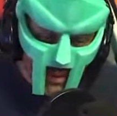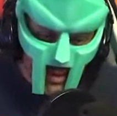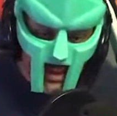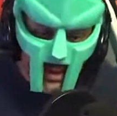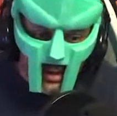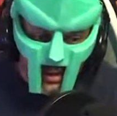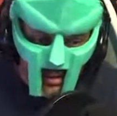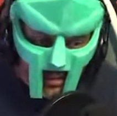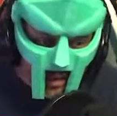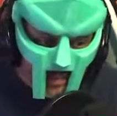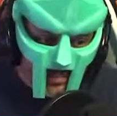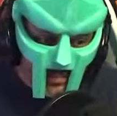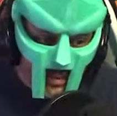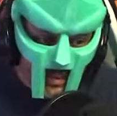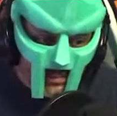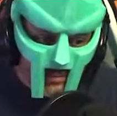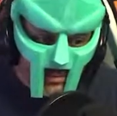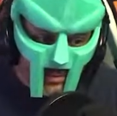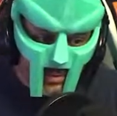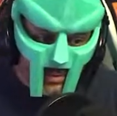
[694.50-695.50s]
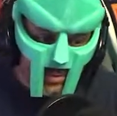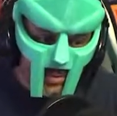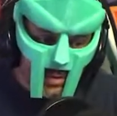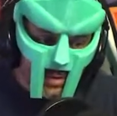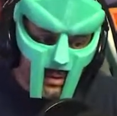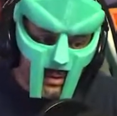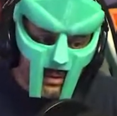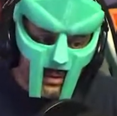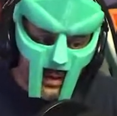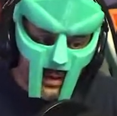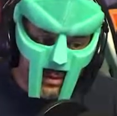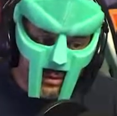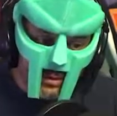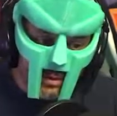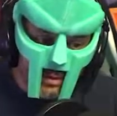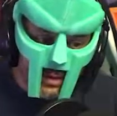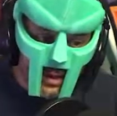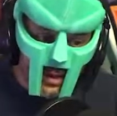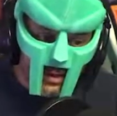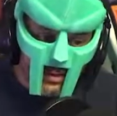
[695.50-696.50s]
Now up next, we're going to take a
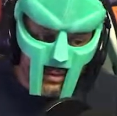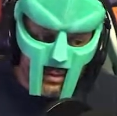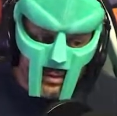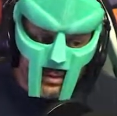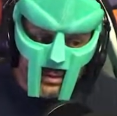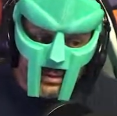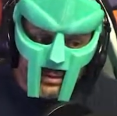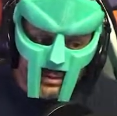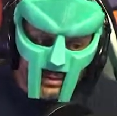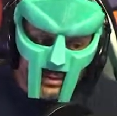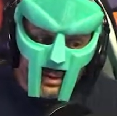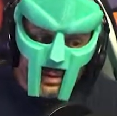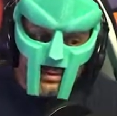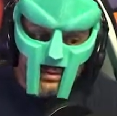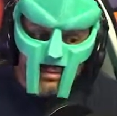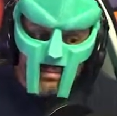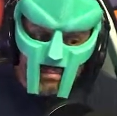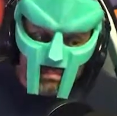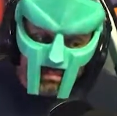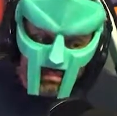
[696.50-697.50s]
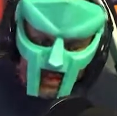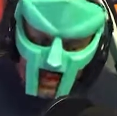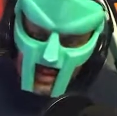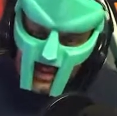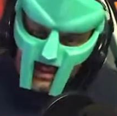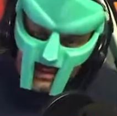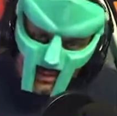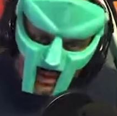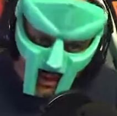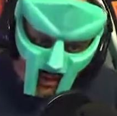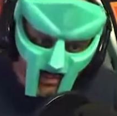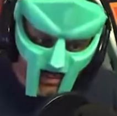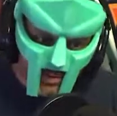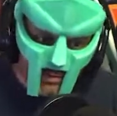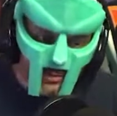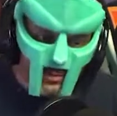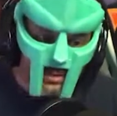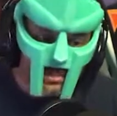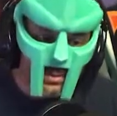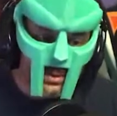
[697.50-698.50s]
look at the 6 main types
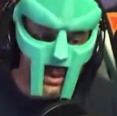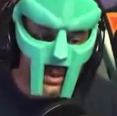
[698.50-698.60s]
of supply